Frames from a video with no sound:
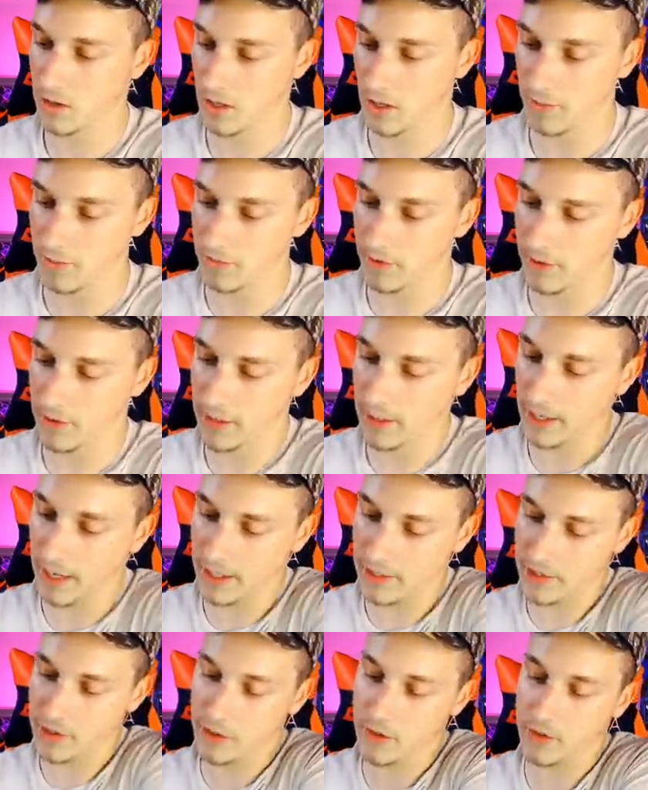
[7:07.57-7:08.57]
I'm very
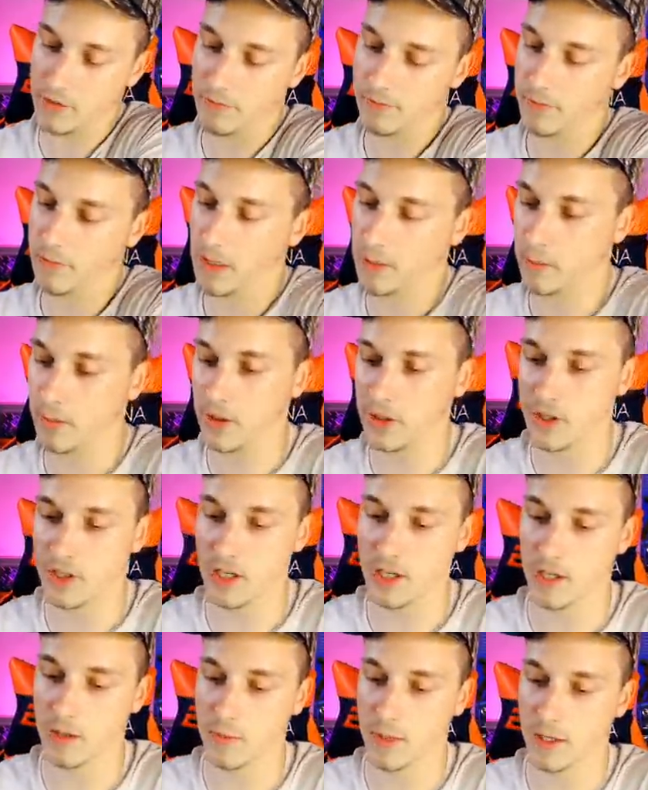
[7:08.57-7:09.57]
glad too. I
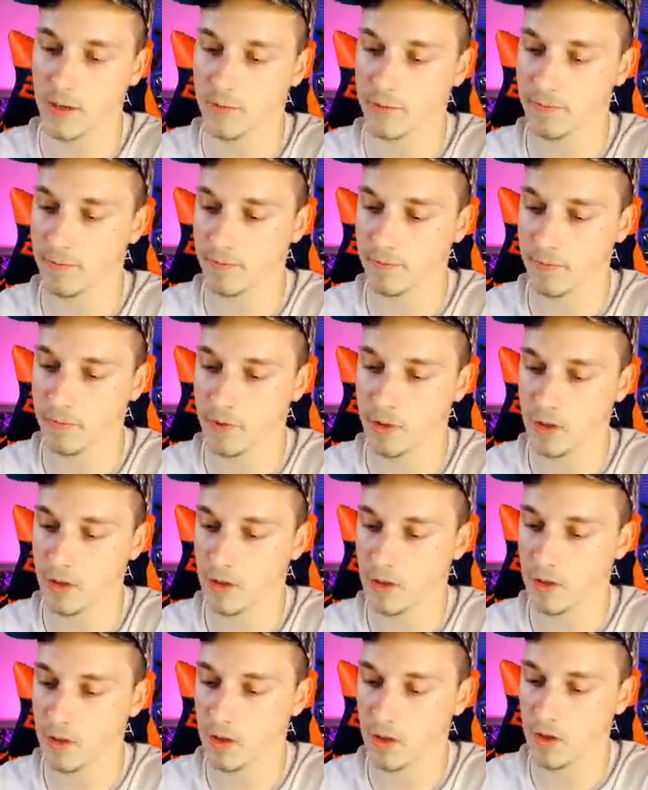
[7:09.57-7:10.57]
appreciate you, man.
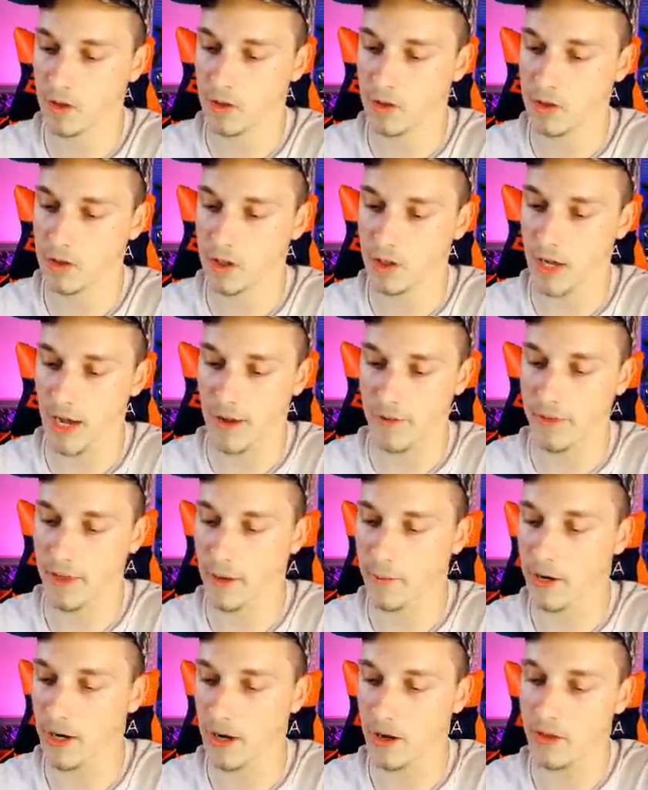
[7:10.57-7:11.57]
So yeah, there
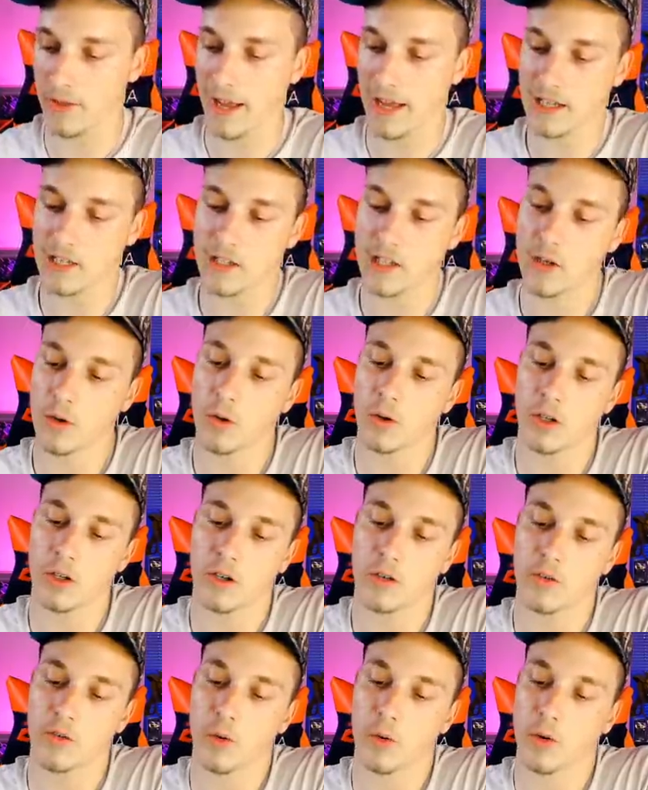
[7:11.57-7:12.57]
we go. That's the order
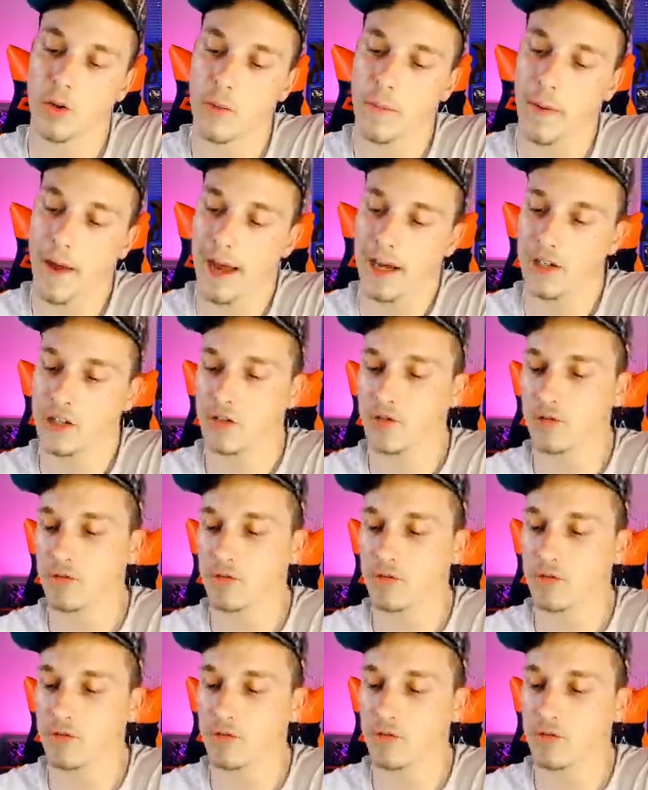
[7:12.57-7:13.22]
of all the packs.